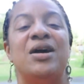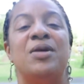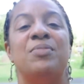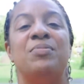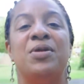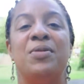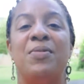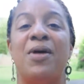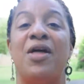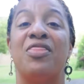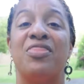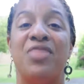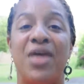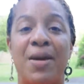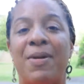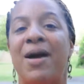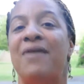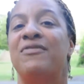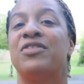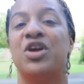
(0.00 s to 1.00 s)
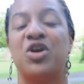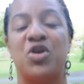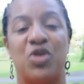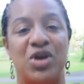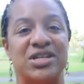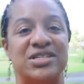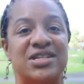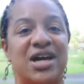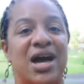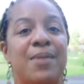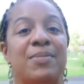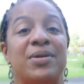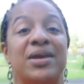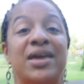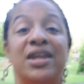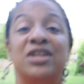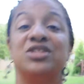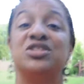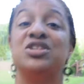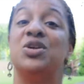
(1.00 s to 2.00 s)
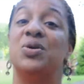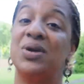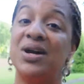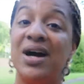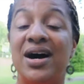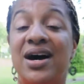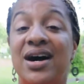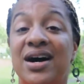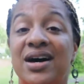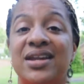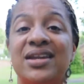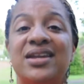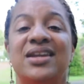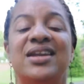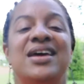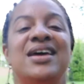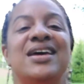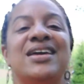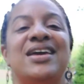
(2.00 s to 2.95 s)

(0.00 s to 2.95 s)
but about them having a great time and getting to know God and